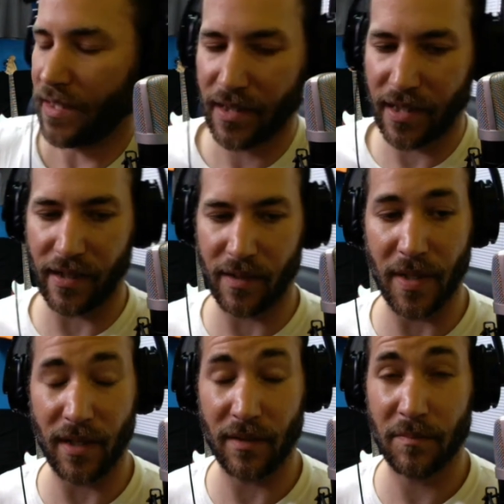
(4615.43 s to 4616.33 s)
care
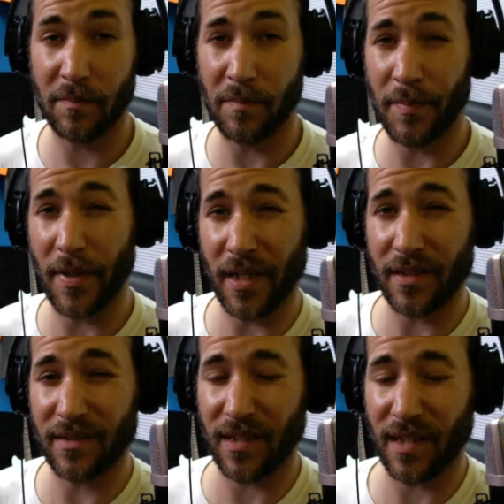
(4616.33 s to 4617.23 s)
about.
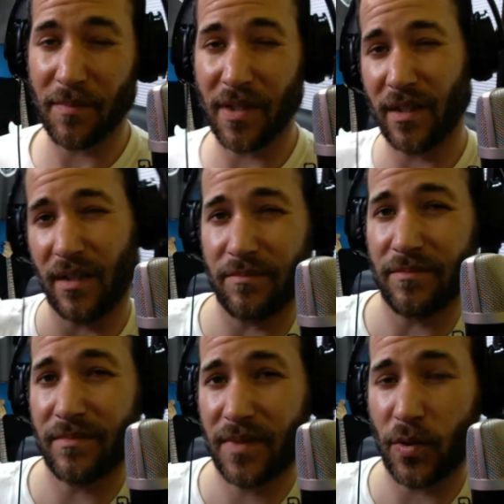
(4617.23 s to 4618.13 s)
But I'm not gonna
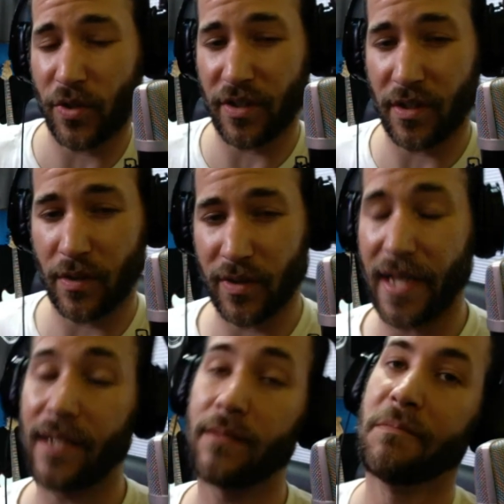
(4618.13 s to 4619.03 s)
torture her with
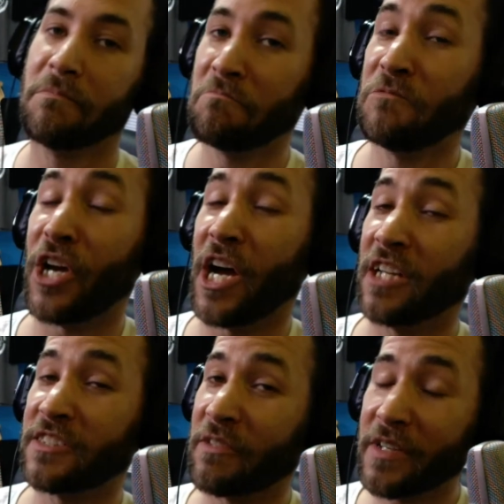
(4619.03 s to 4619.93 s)
that
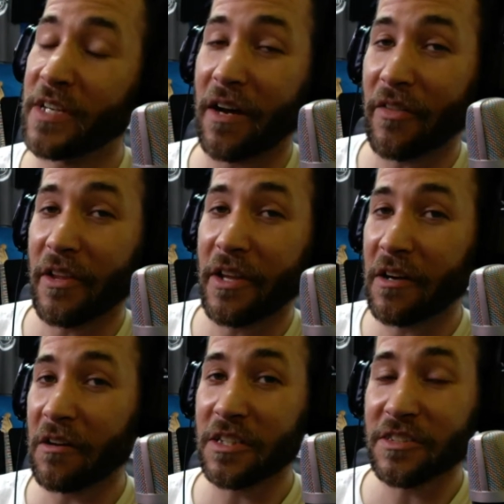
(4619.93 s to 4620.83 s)
jazz. Every now and then
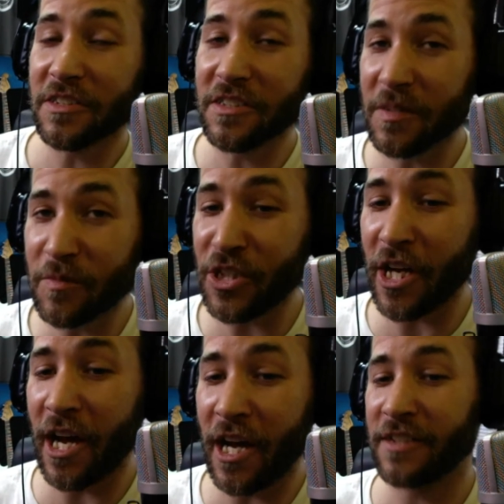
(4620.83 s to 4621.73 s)
I'll listen to some
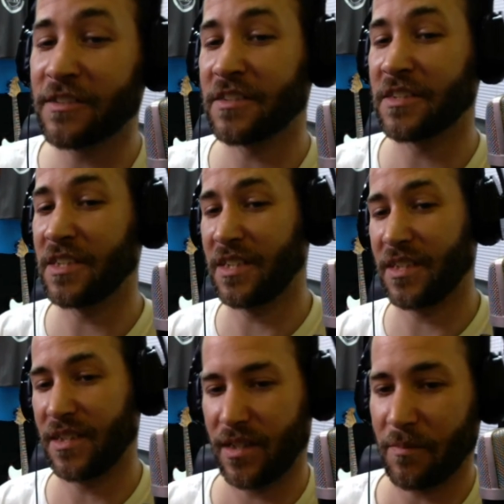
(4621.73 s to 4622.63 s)
jazz,
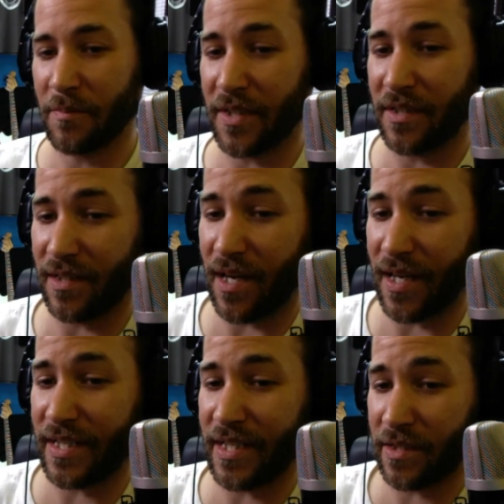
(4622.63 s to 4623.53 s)
but
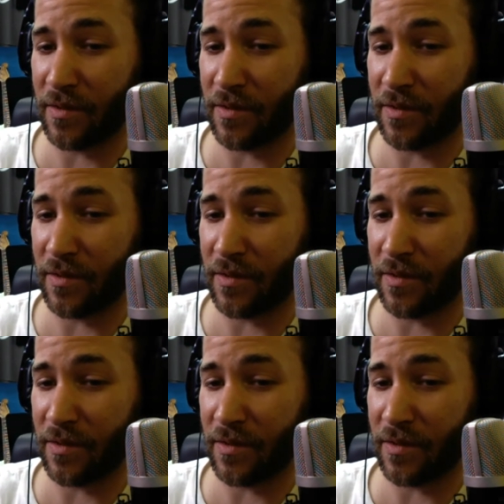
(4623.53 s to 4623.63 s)
not here